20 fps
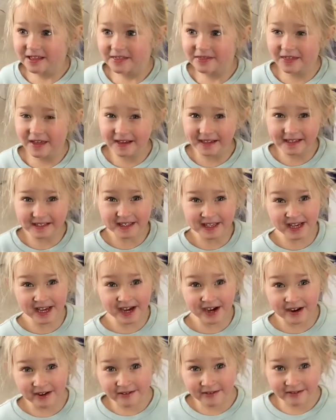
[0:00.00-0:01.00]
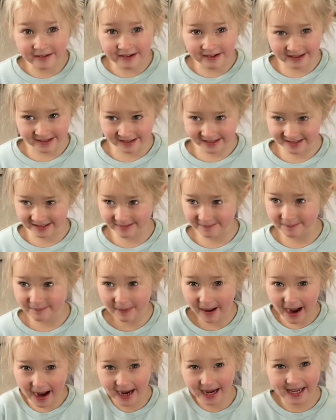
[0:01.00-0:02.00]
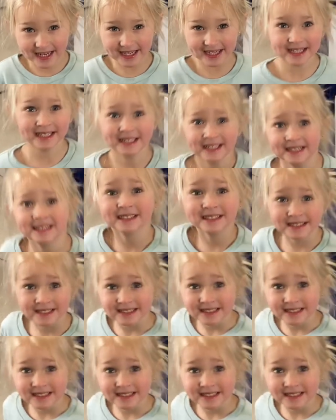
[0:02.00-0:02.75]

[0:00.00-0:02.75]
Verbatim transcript: Thank you. And bye. Bye. Bye guys. Right.